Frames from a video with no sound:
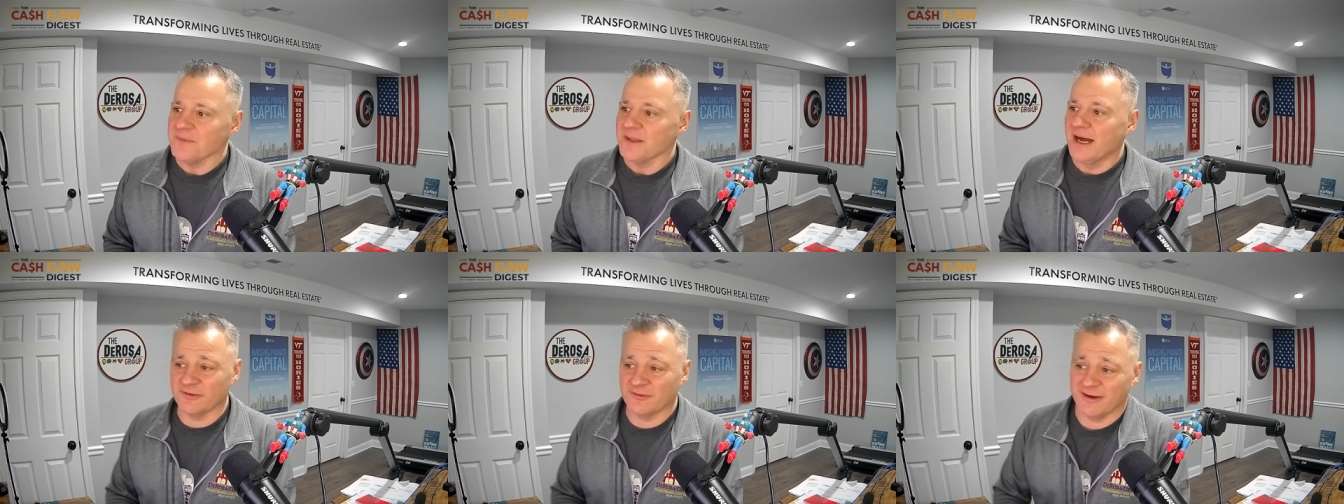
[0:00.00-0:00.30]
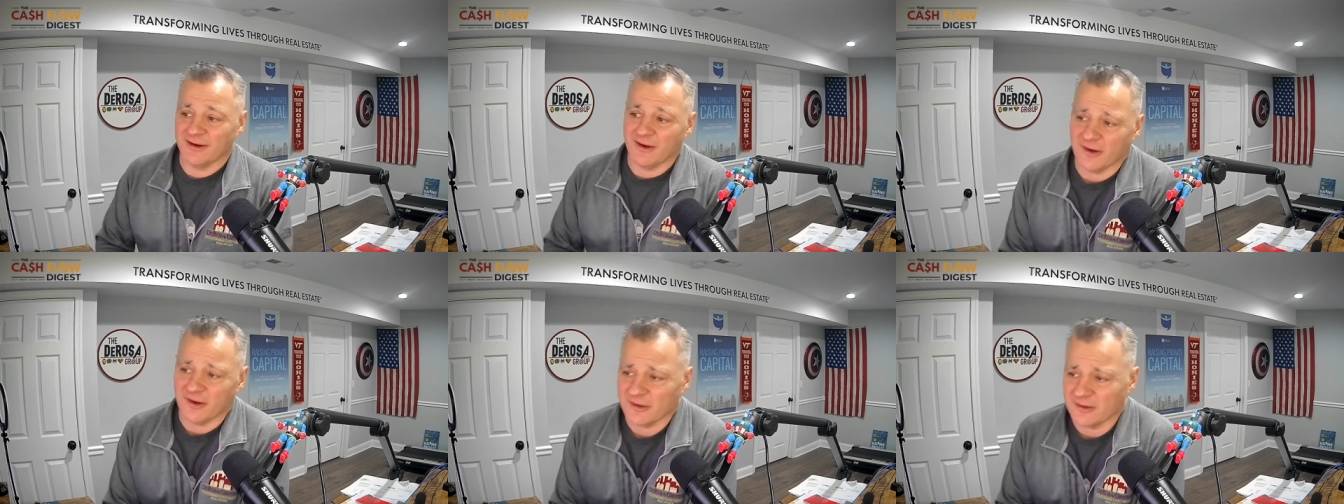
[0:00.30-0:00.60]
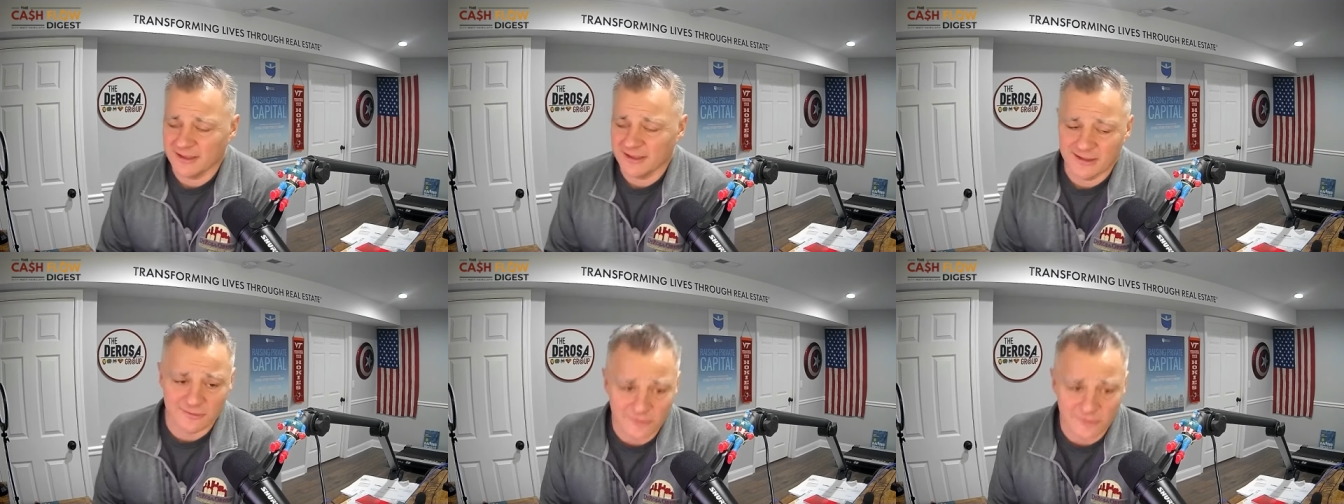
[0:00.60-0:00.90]
A great
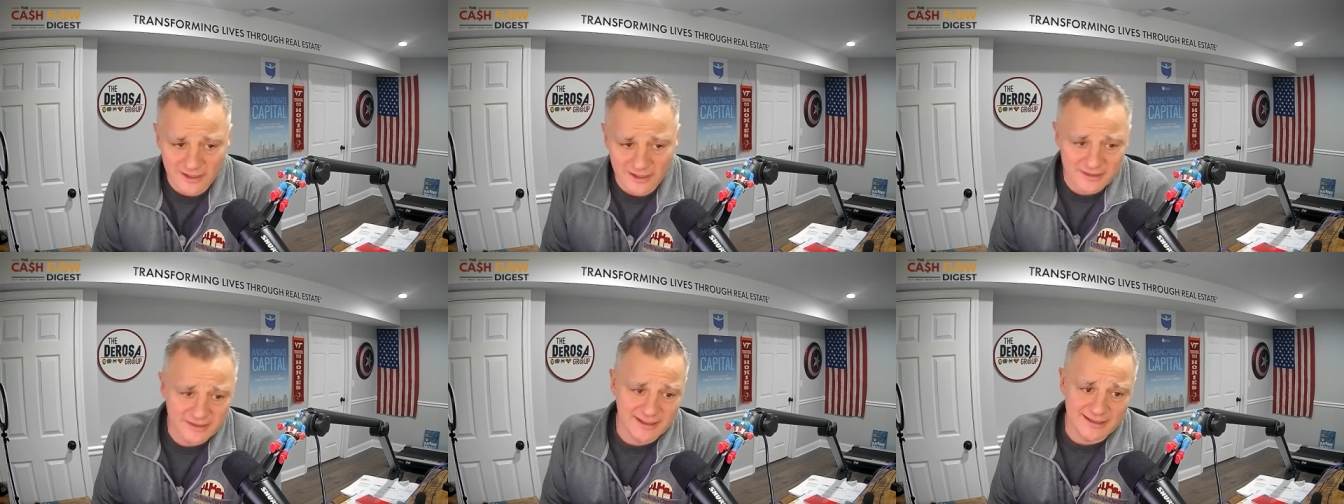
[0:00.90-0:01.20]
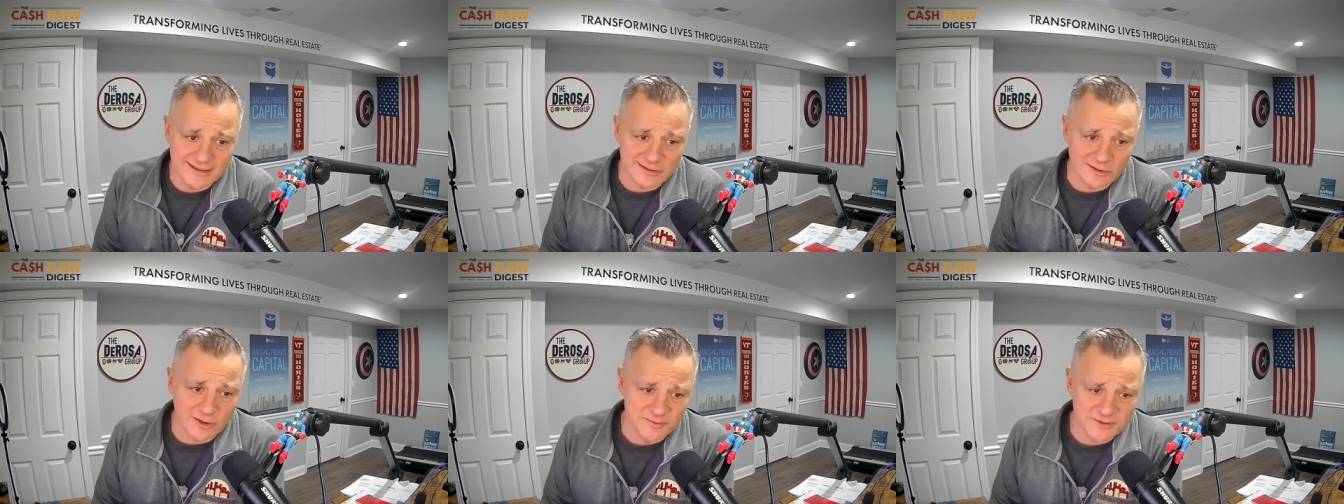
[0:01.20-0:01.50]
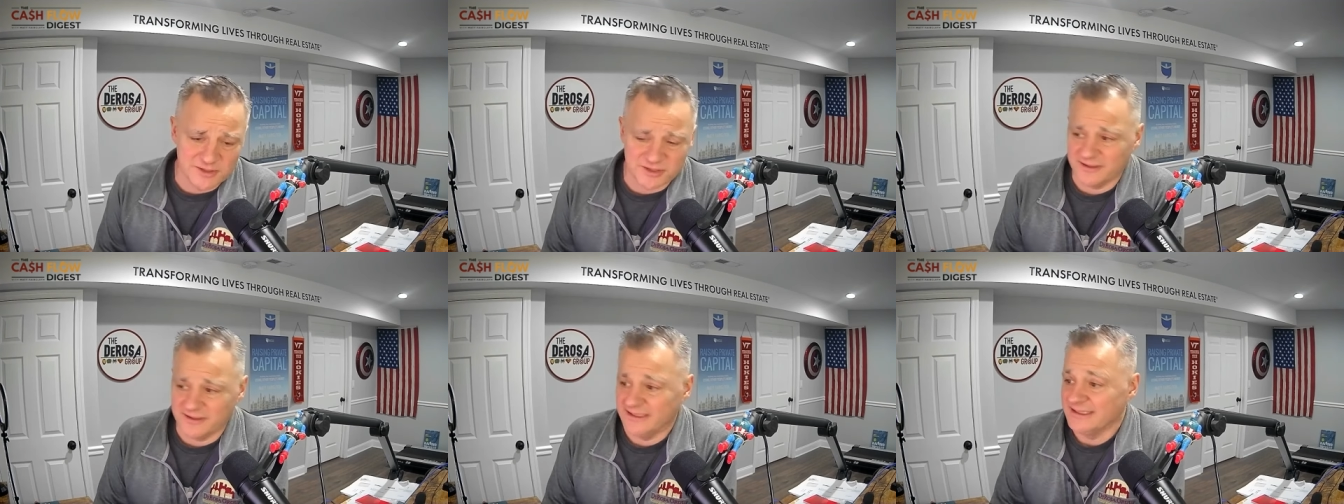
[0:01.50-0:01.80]
article in, Glo- in, in Globe
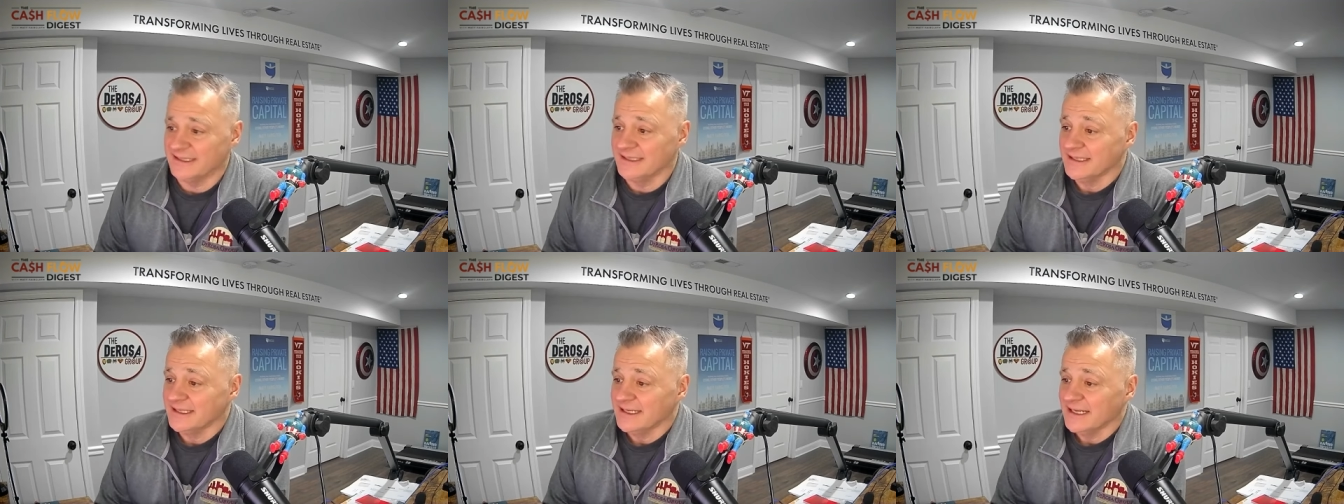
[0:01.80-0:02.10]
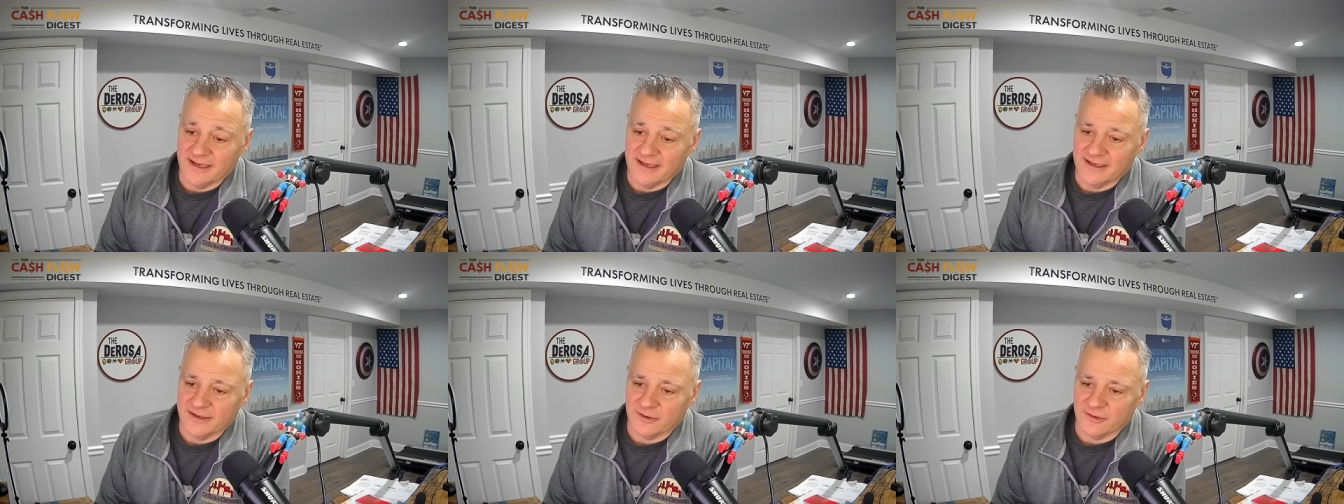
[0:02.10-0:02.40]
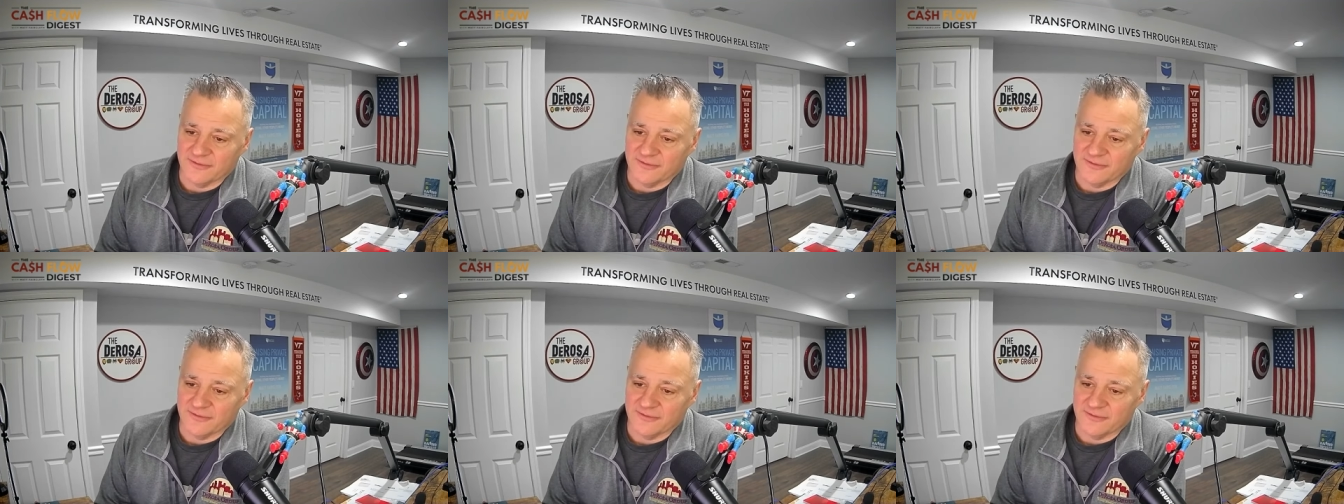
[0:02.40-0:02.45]
Street, uh,